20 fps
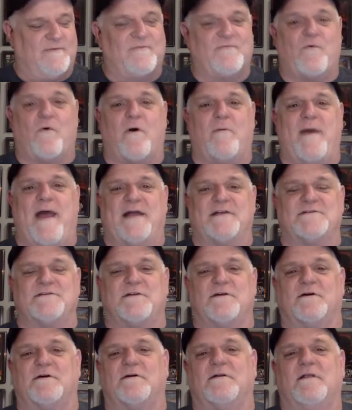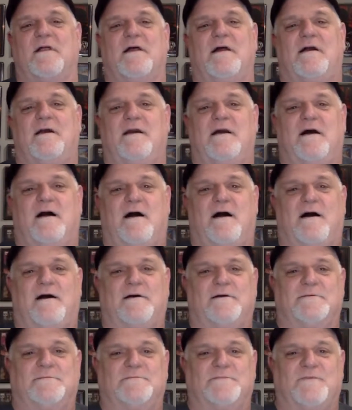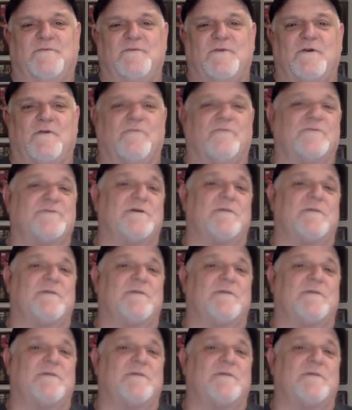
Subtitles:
format still, for